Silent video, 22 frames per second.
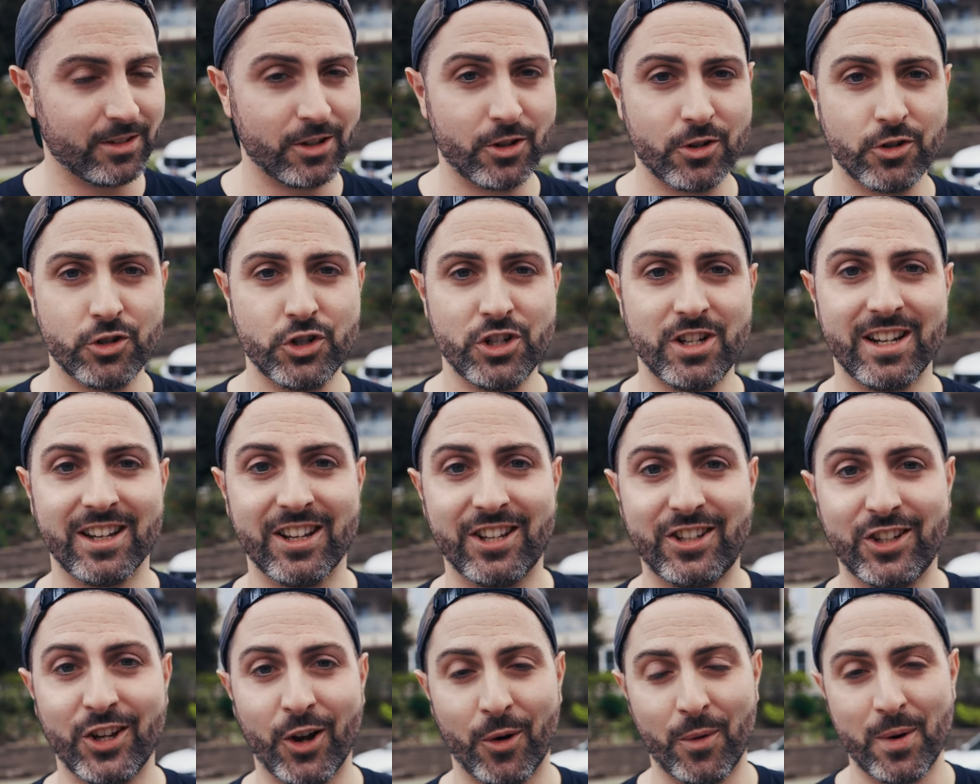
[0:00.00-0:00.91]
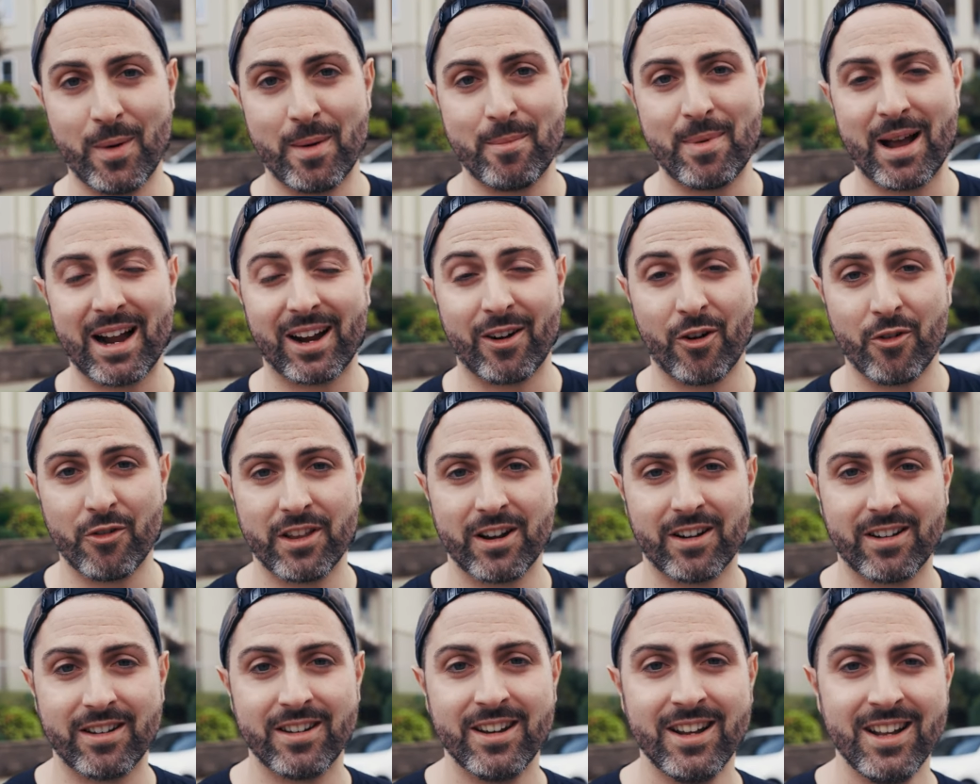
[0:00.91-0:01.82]
you're a G. So we went back over
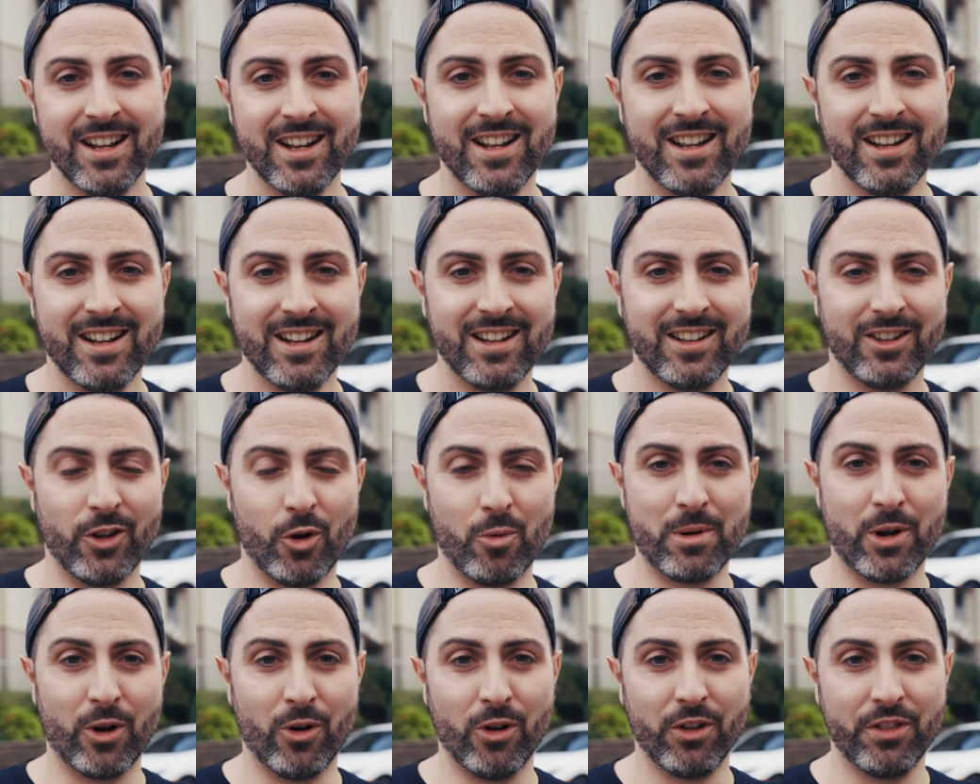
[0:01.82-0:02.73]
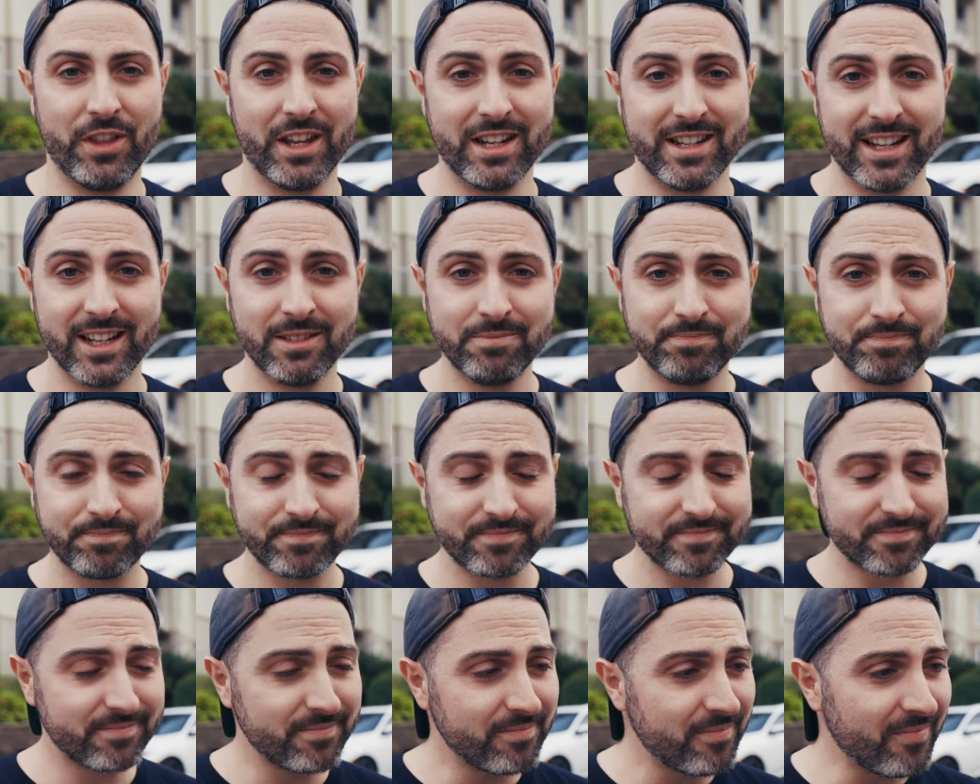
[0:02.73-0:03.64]
there and lo and behold, they did.
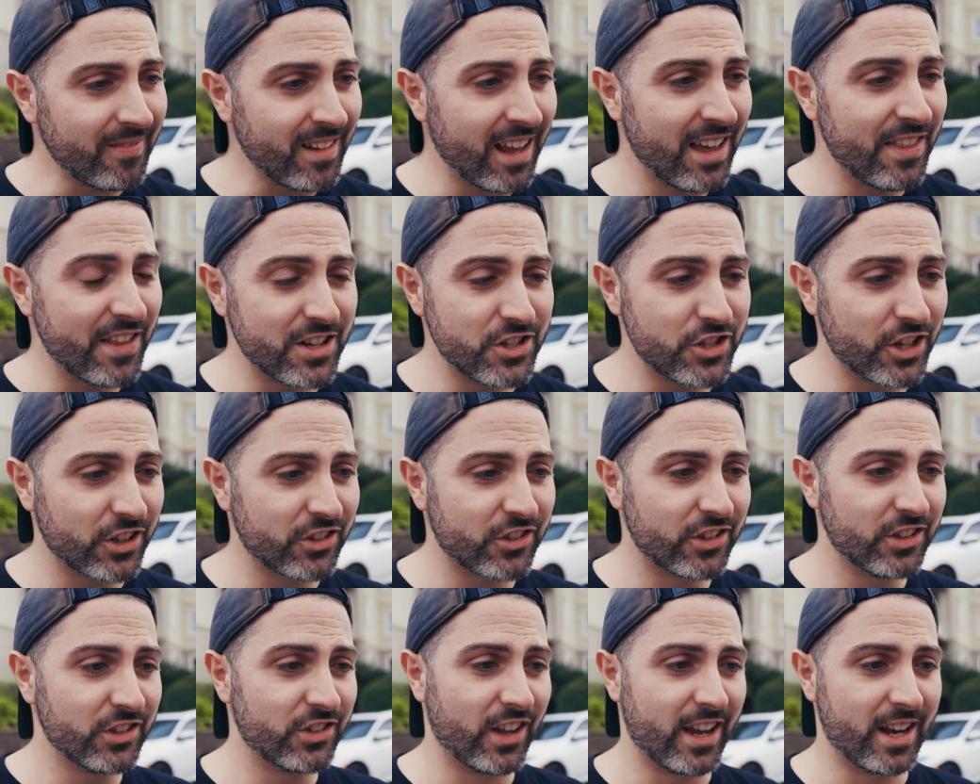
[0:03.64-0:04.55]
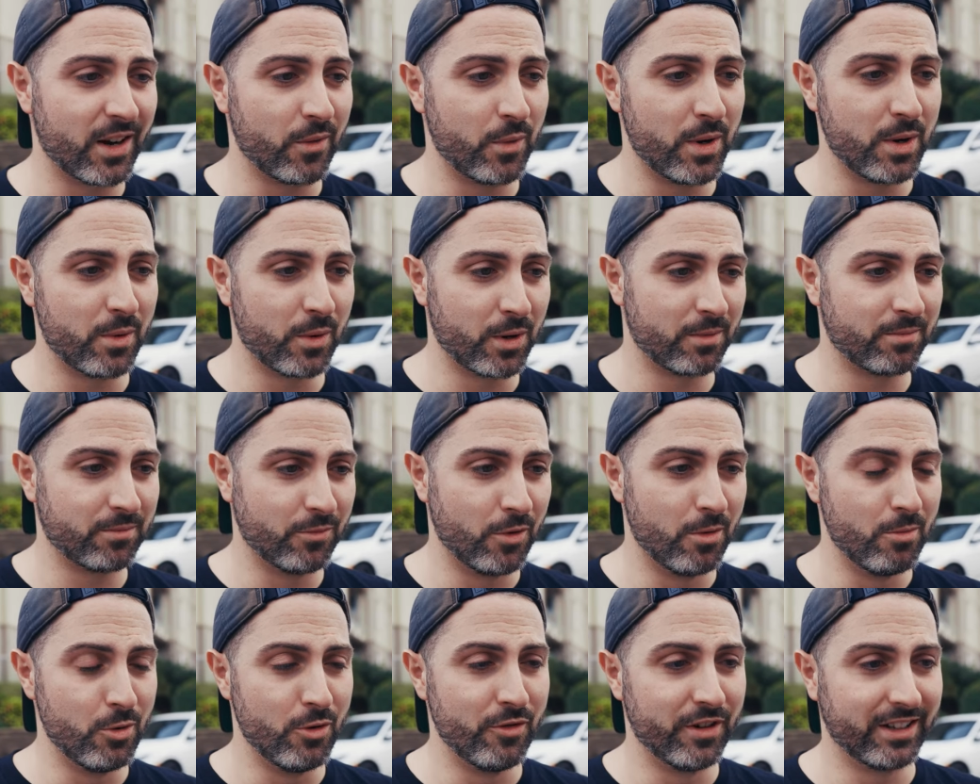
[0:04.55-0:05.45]
And then just as like we were
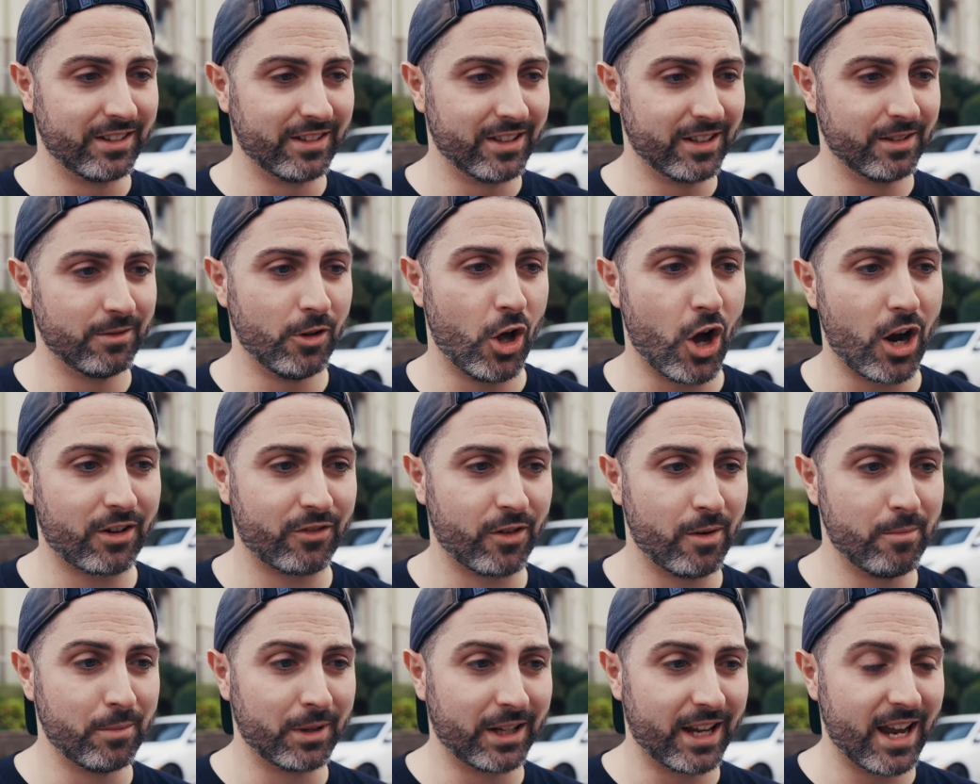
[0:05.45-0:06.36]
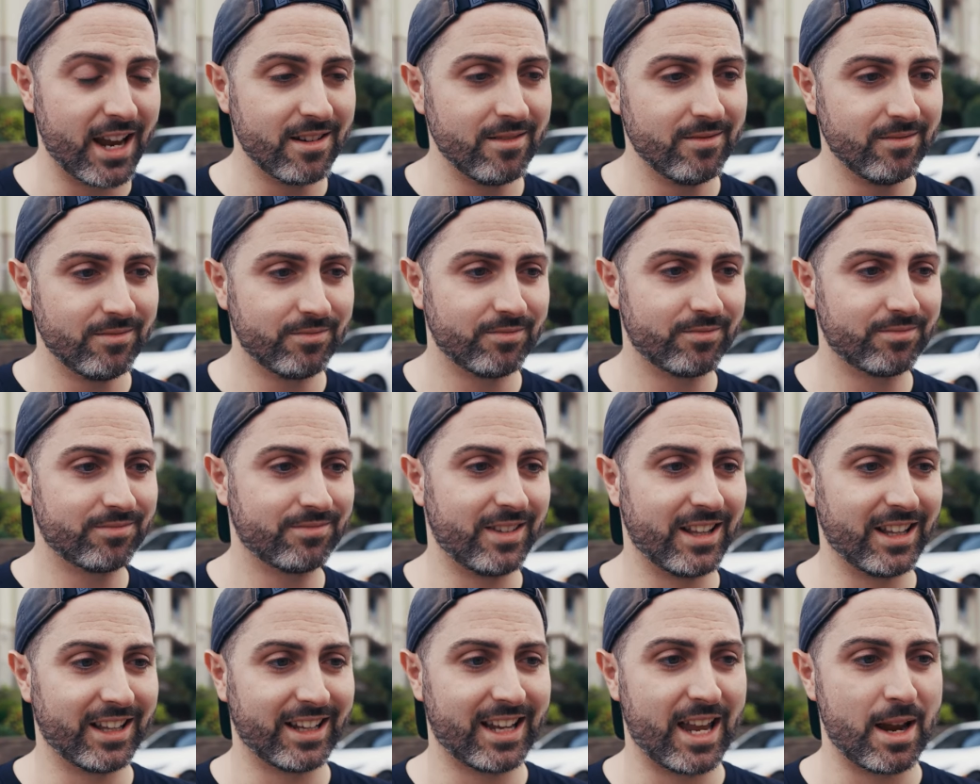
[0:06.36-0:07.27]
removing the lock from the gate,
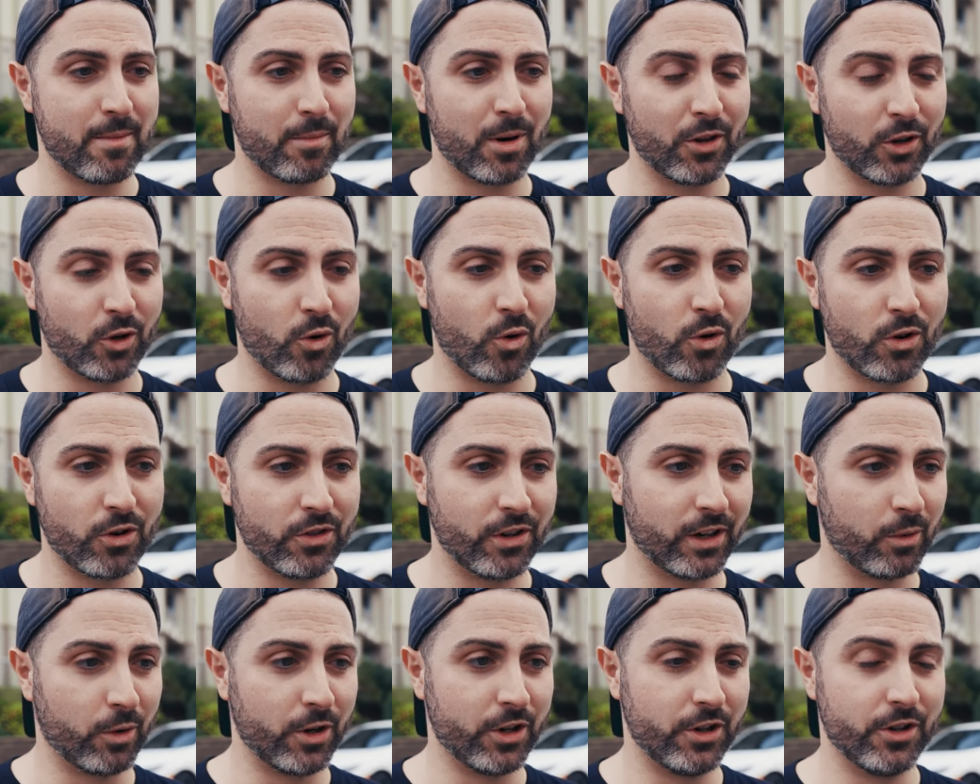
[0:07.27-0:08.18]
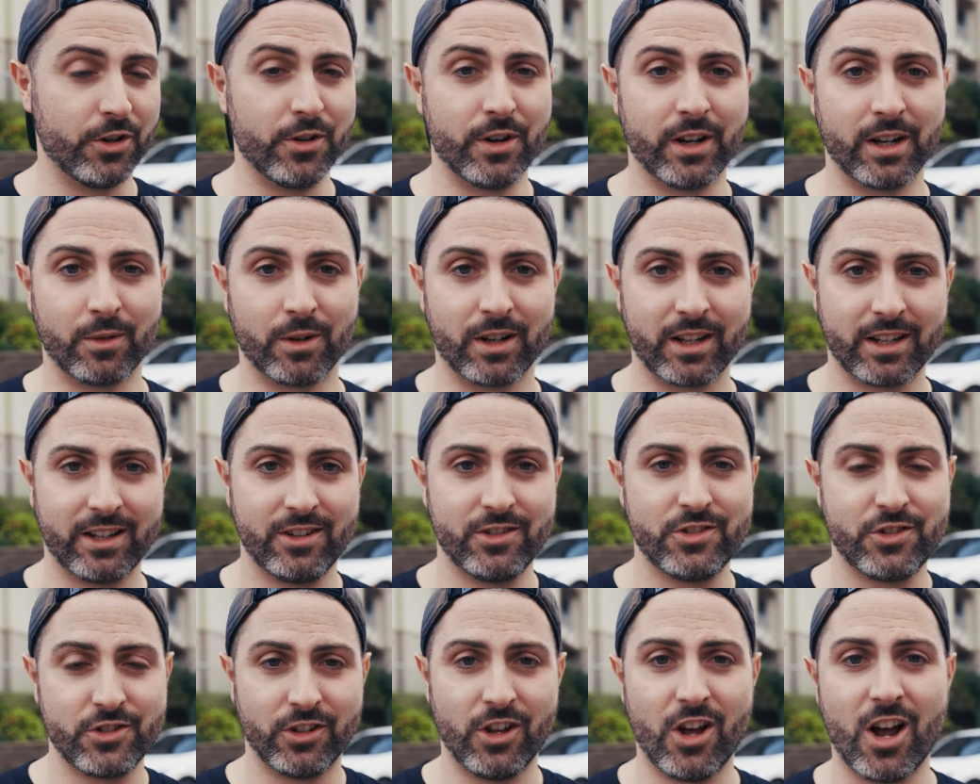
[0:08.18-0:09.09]
they like came around the corner and they're like, what are you doing? And we're like,
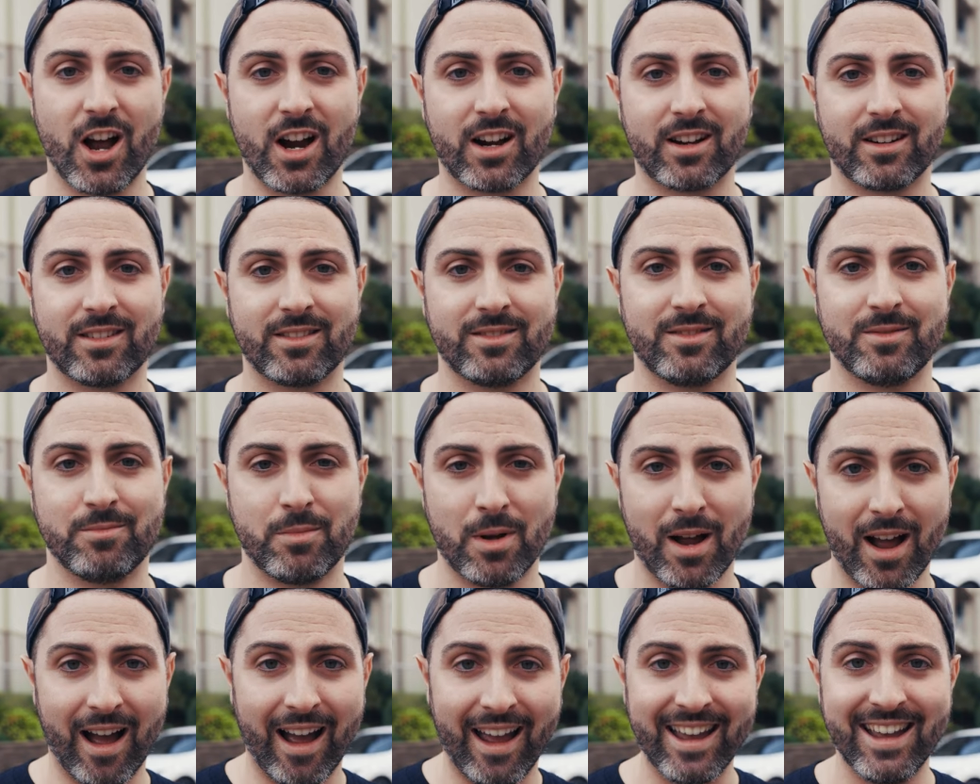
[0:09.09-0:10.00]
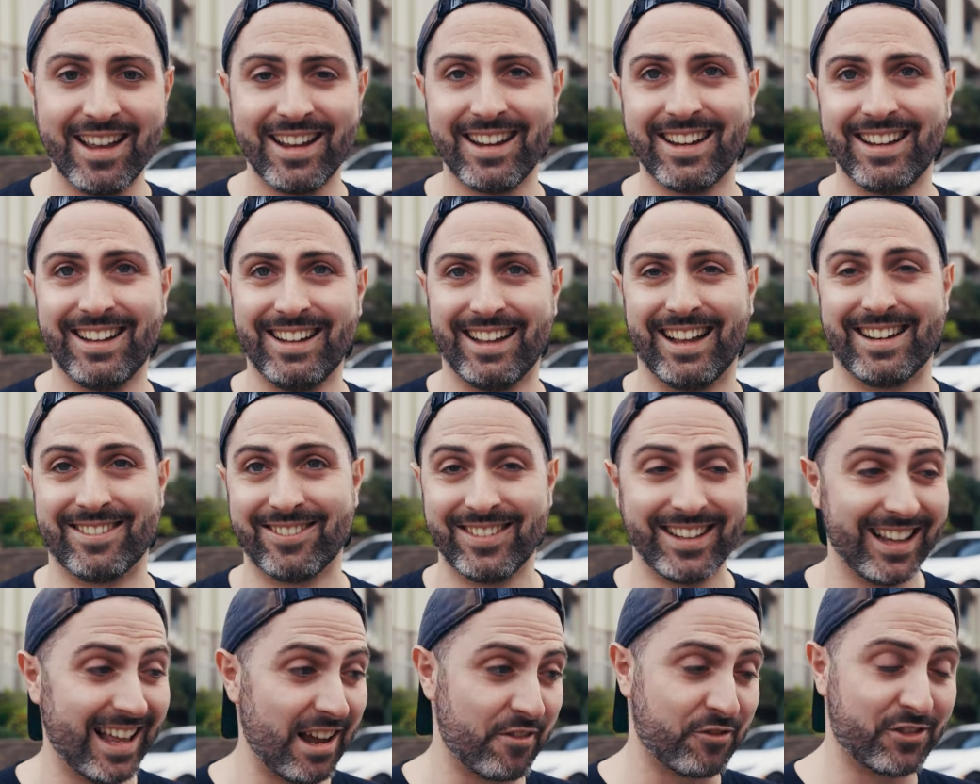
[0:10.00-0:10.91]
here's your lock, bye. And
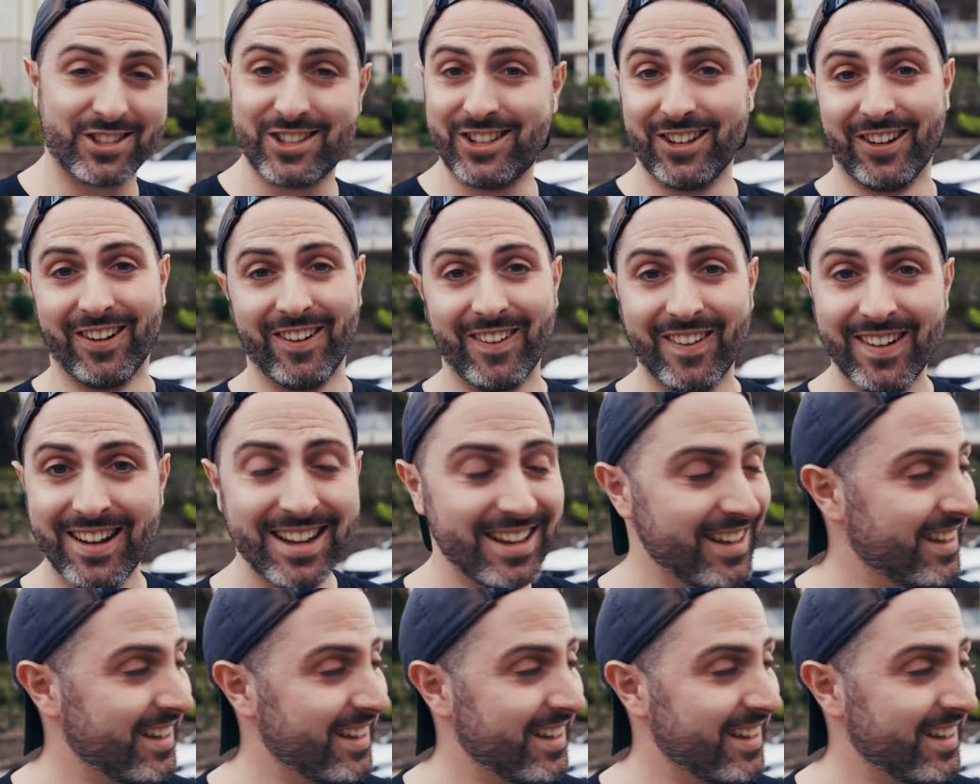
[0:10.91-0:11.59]
we left, so.